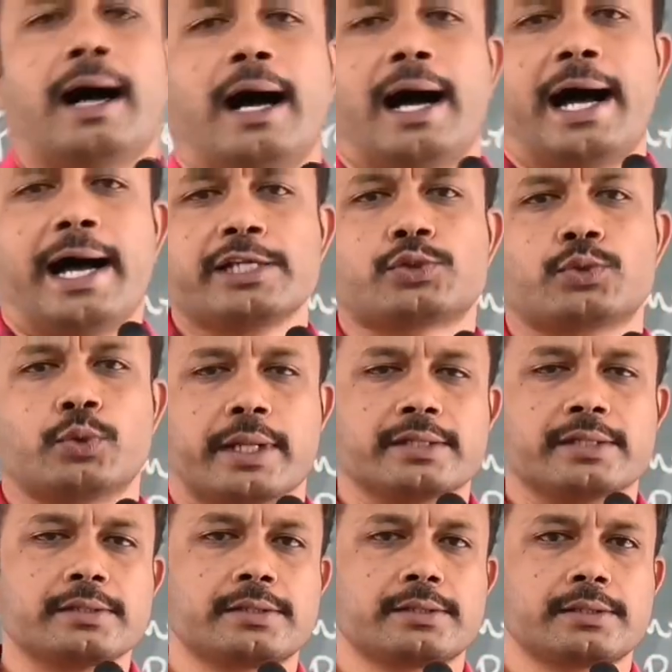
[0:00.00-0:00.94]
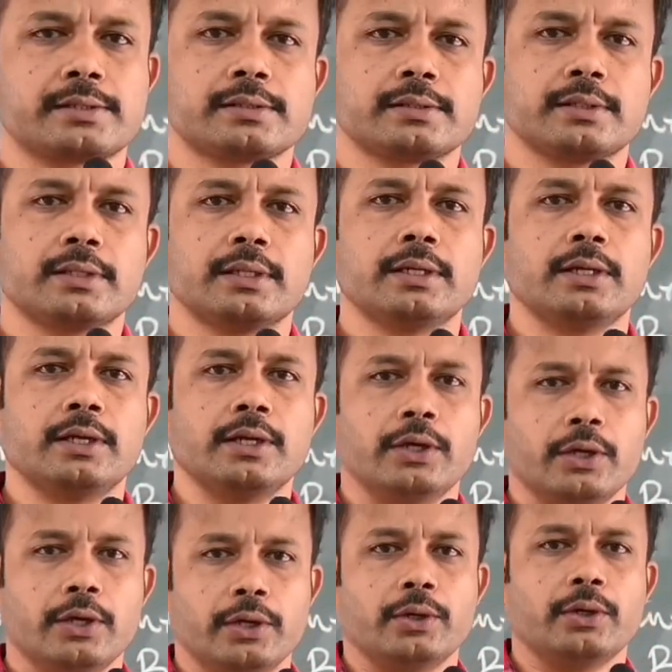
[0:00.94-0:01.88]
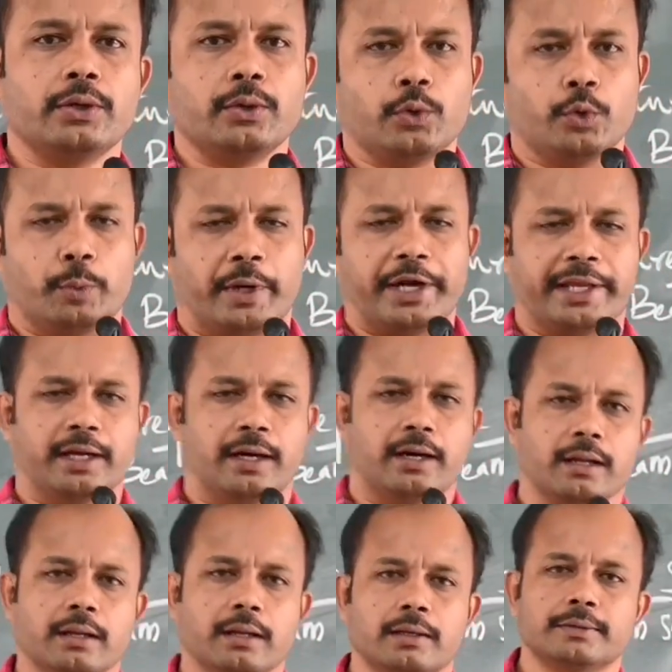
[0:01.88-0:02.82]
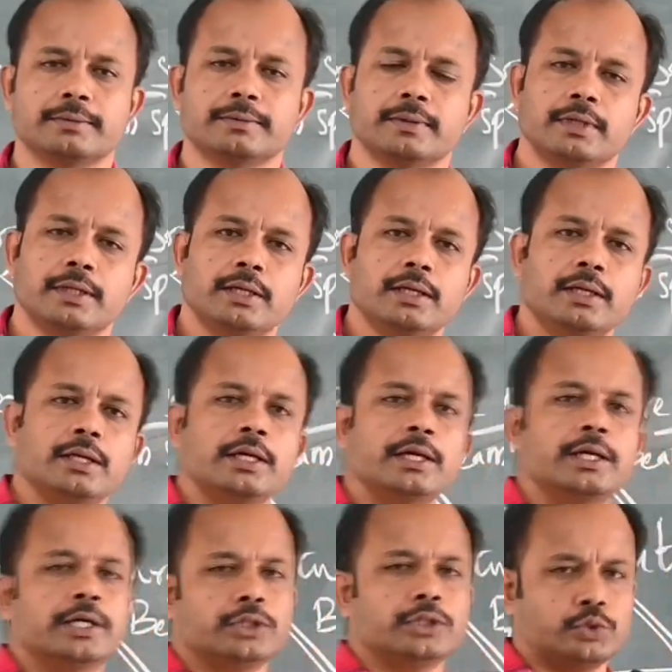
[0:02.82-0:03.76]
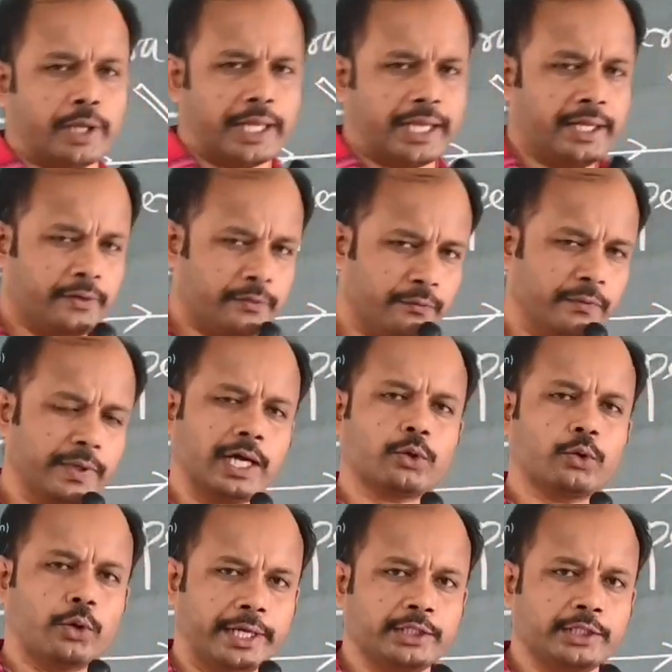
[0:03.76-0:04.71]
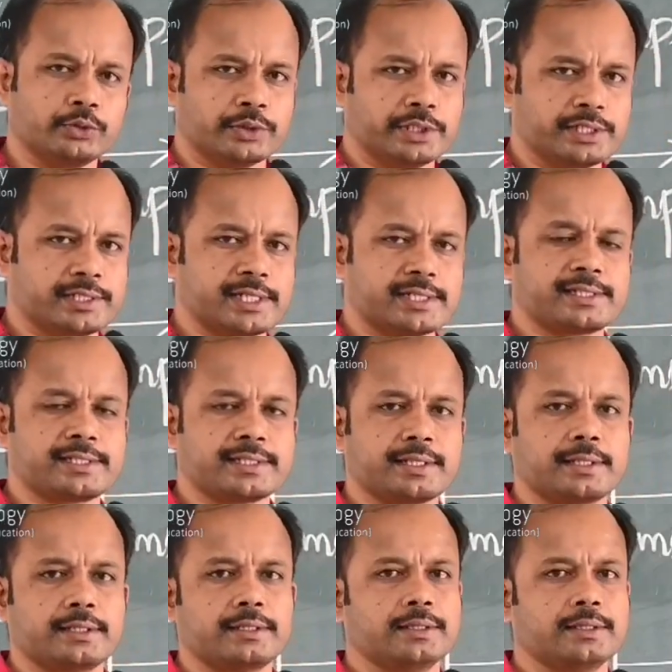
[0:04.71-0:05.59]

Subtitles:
Hi students, good morning all. Today we are going to discuss